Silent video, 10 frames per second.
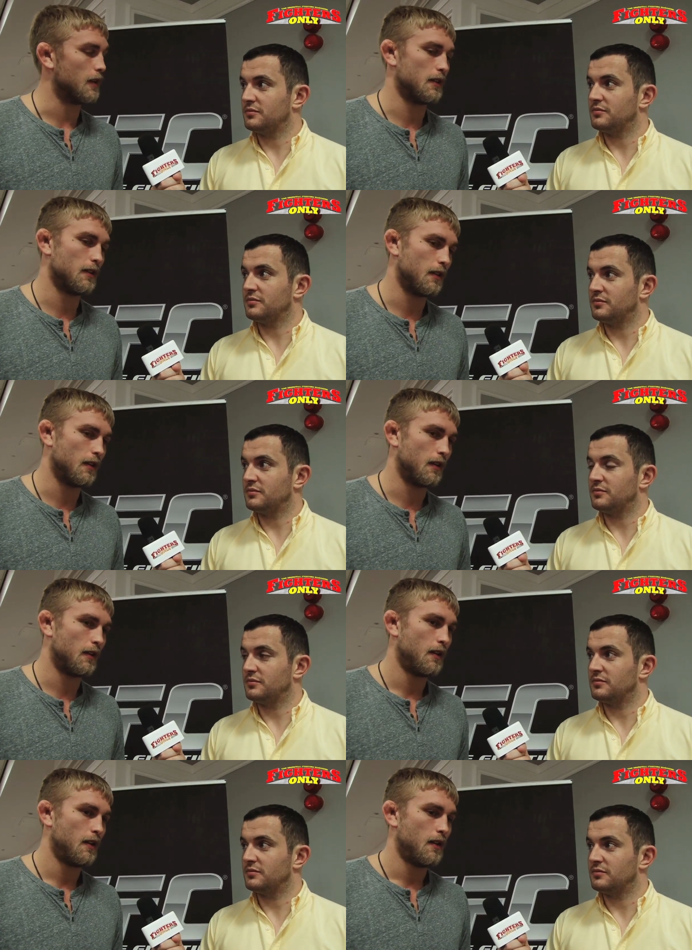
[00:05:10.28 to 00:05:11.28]
Speaker 1: and. Uh,
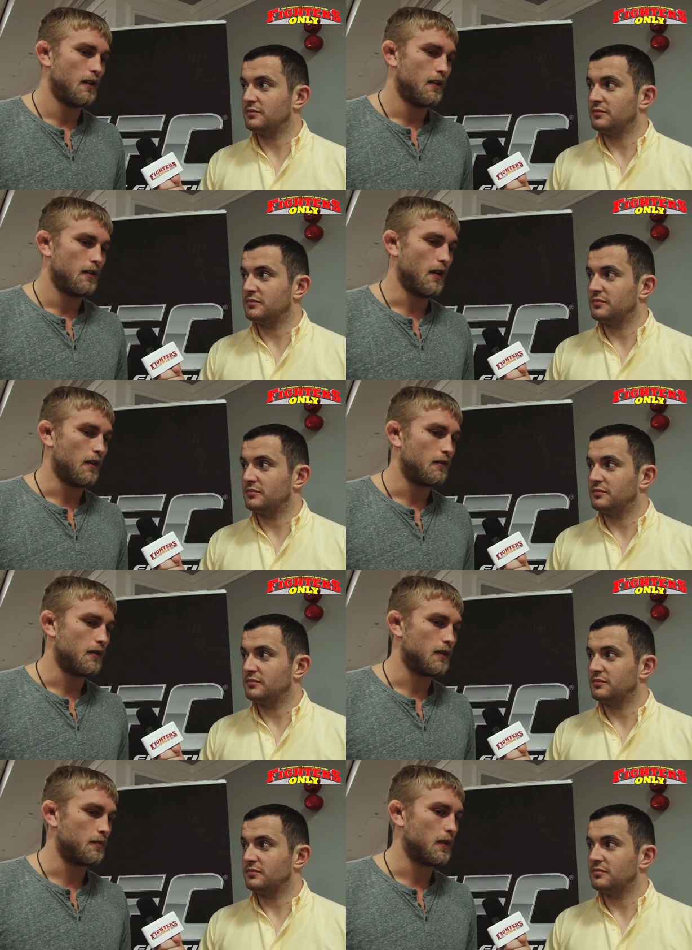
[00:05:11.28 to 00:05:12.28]
yeah,
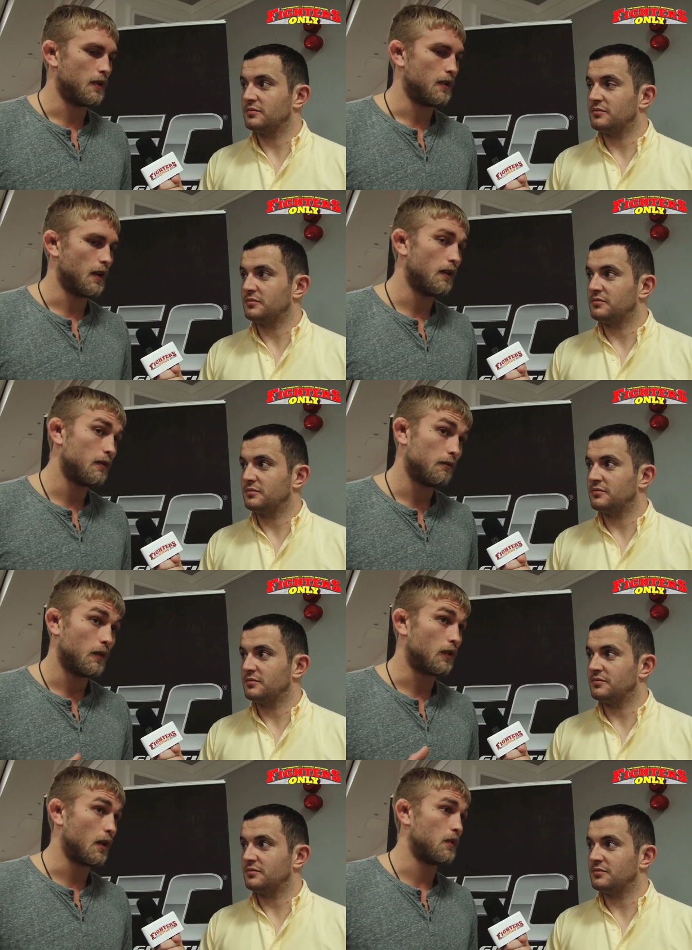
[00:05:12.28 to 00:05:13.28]
he's been, he, I
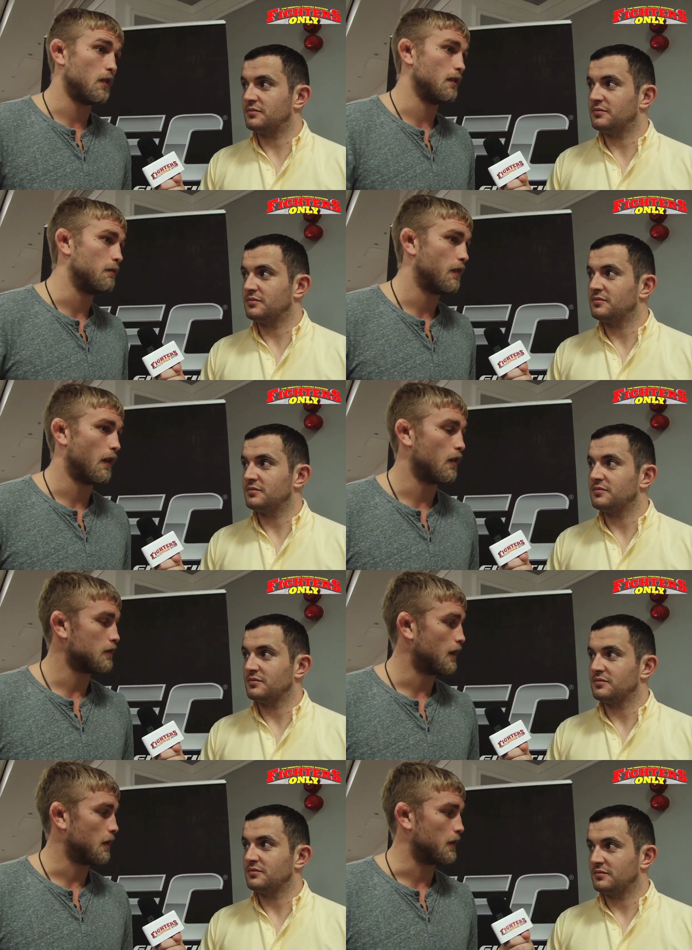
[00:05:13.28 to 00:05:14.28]
looked up to him for a
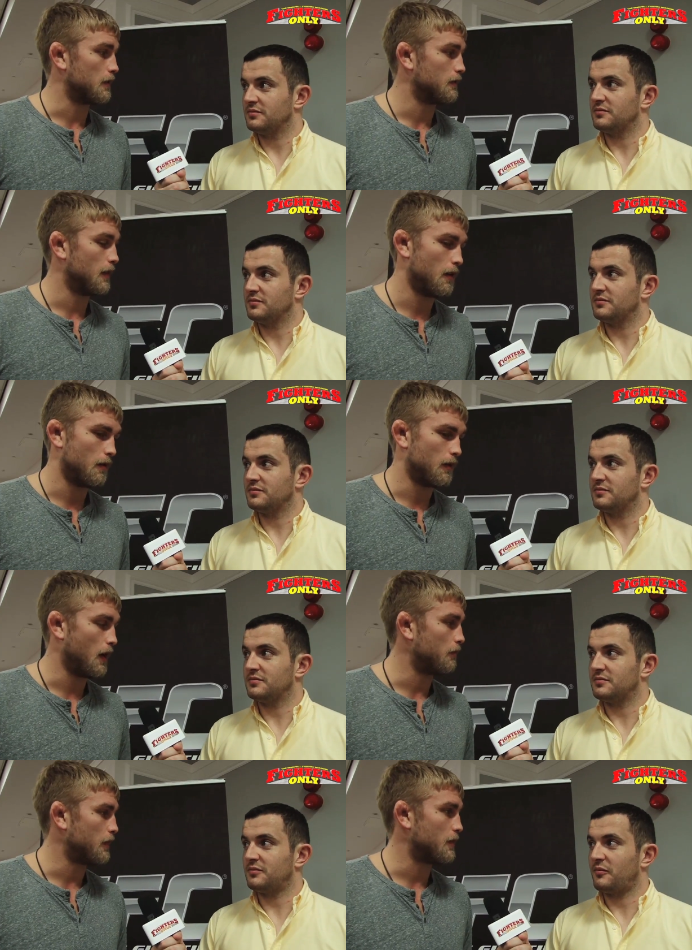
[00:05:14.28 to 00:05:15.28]
long time, and now
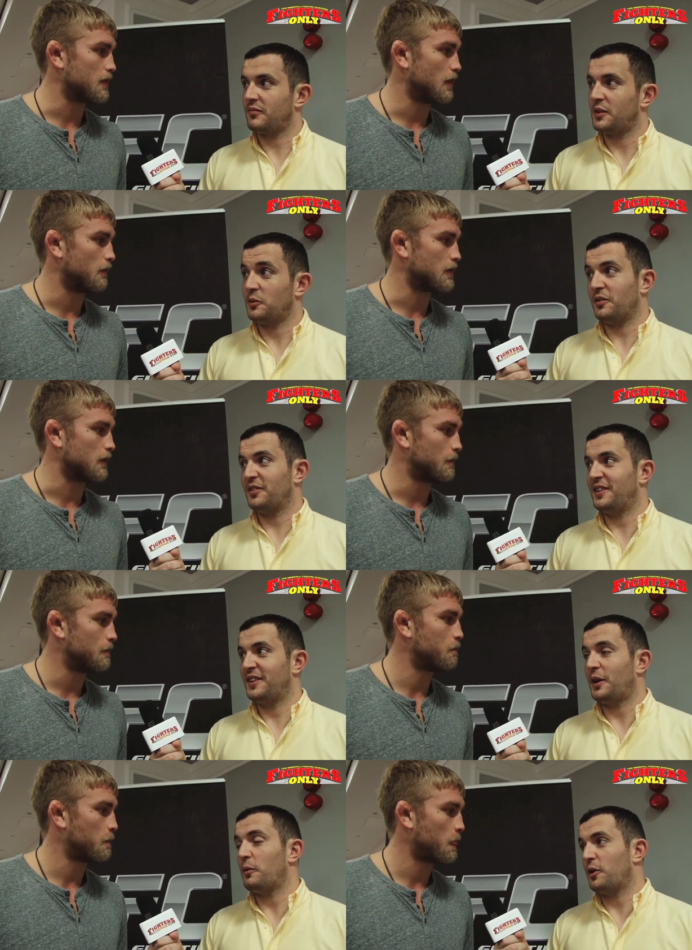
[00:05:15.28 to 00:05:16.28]
now I'm there myself. Well, so
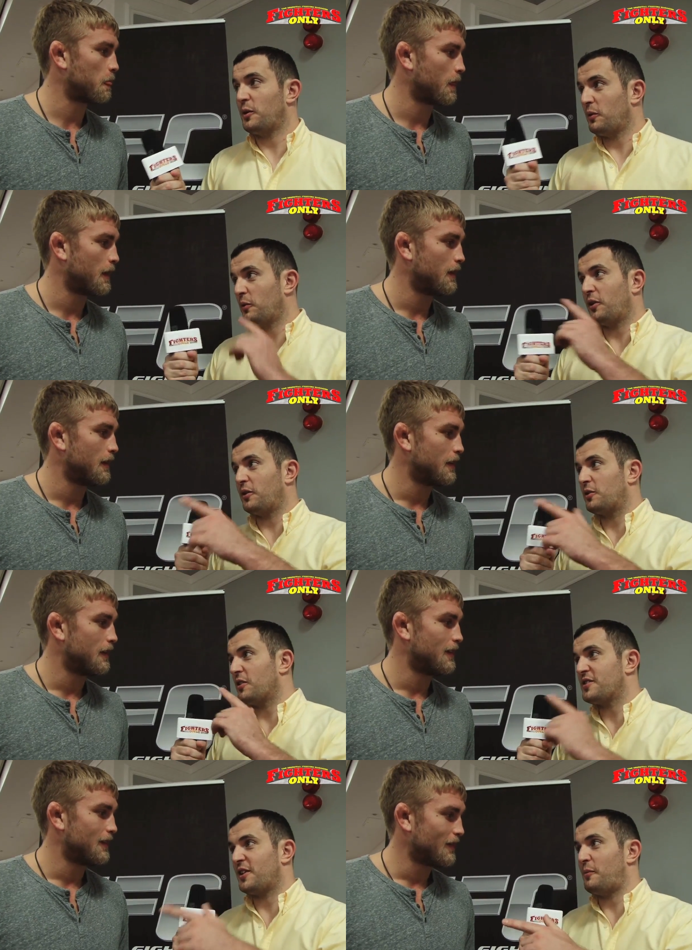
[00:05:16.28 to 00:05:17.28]
Speaker 2: now you're going to be looking
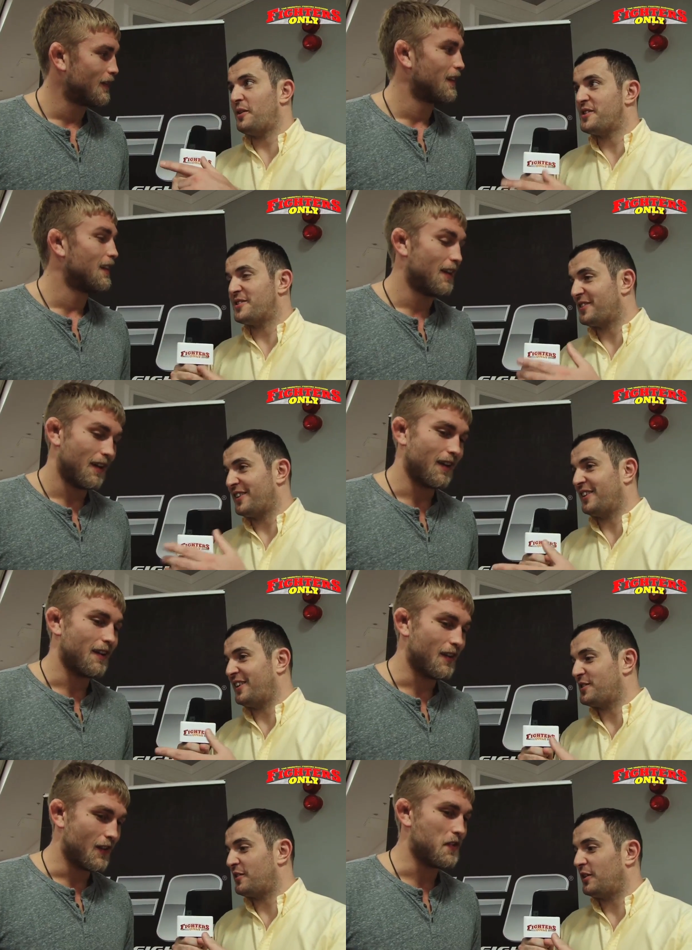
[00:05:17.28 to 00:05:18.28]
across at him. This is the thing.
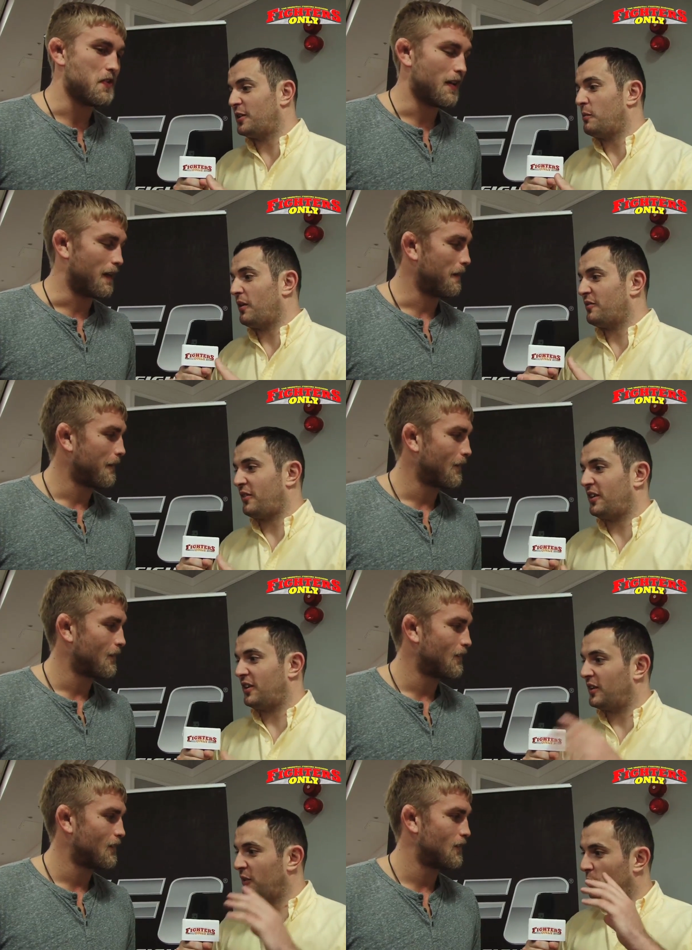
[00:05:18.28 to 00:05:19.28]
Like, do you think yeah. you might find
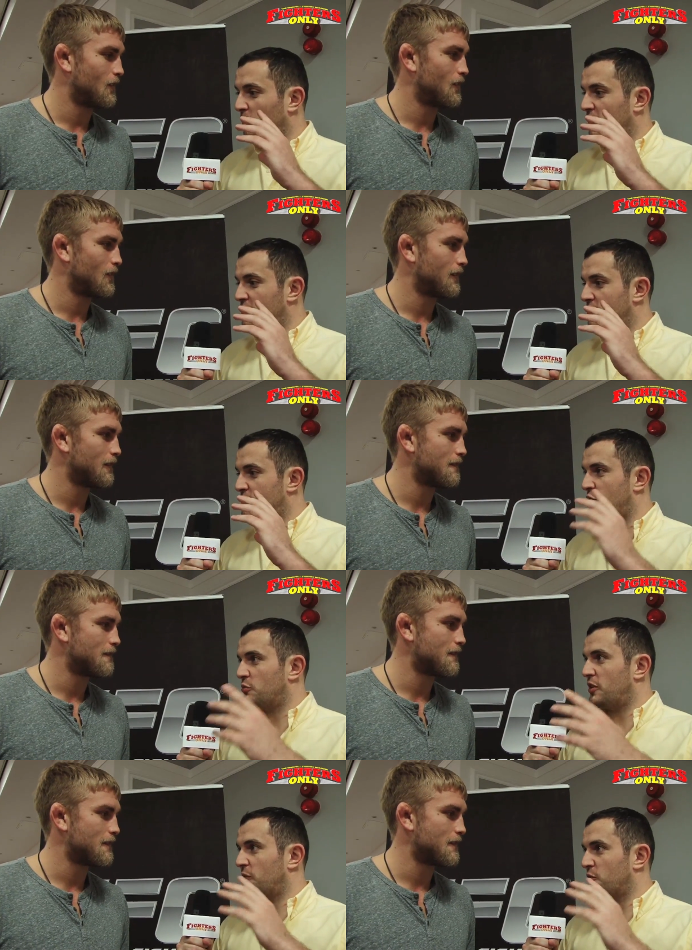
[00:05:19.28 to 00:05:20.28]
it a little bit
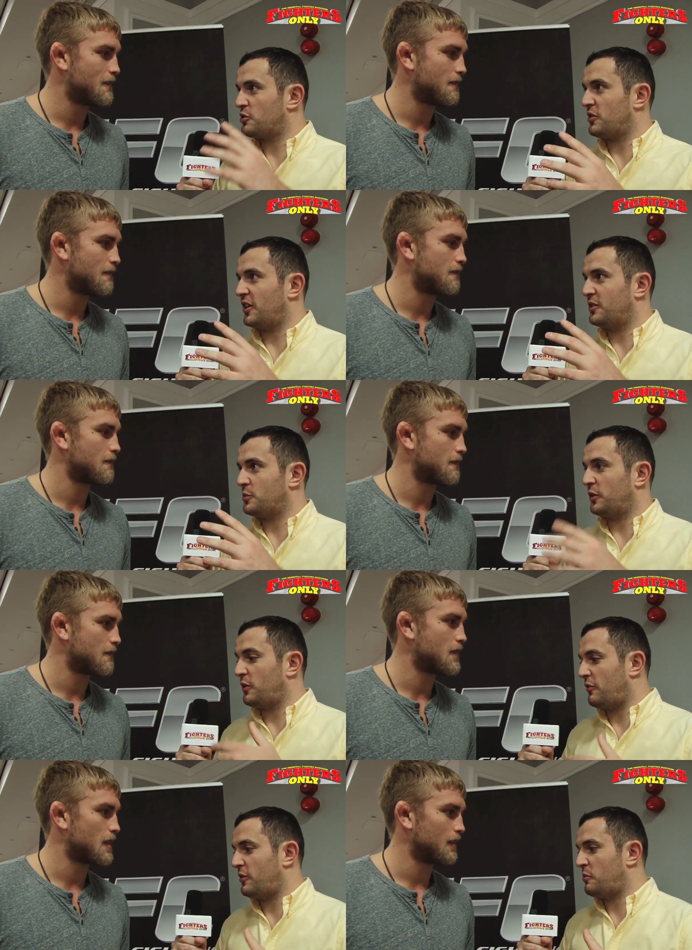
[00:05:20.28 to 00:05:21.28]
surreal, strange when
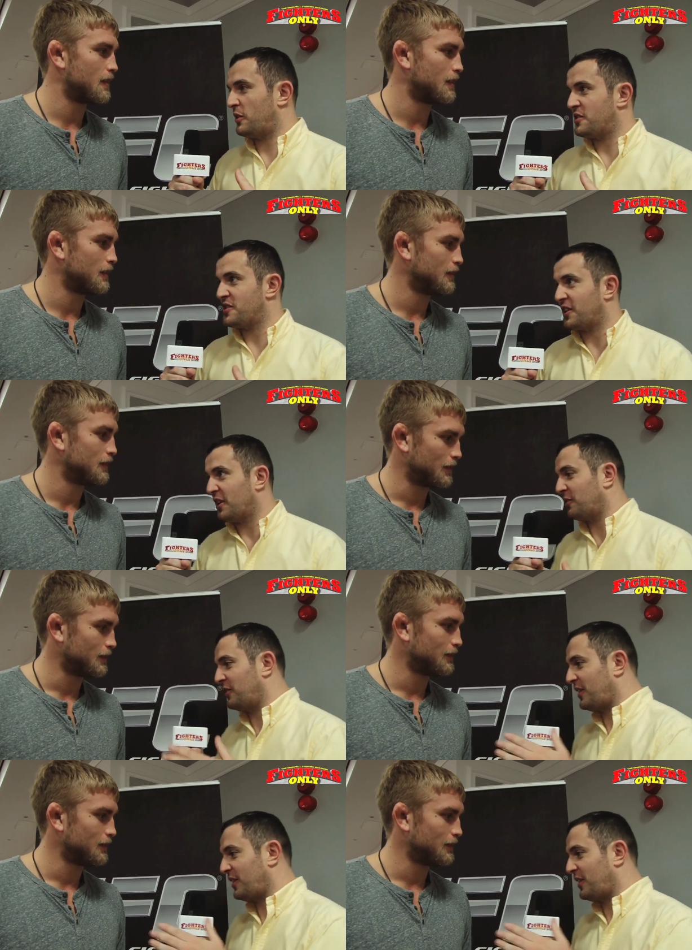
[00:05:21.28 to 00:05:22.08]
the referee brings you together and